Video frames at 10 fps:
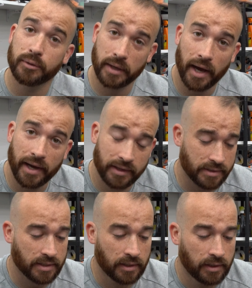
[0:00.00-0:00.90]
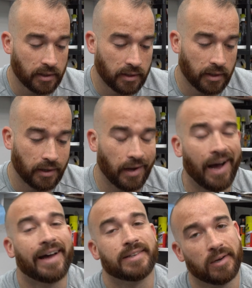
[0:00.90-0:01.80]
guys,
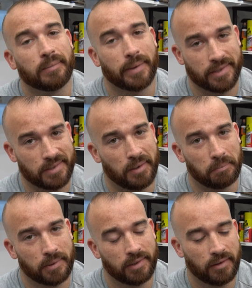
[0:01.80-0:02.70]
I done messed up.